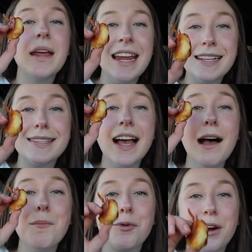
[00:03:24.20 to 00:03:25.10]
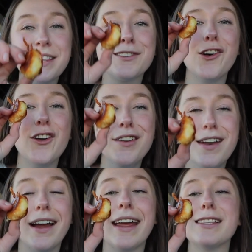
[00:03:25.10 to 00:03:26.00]
pizza pretzel
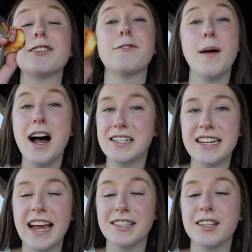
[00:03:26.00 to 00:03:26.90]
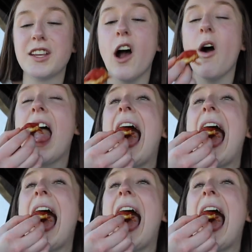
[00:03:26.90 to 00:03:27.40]
nuggets from Auntie Anne's. Let's go.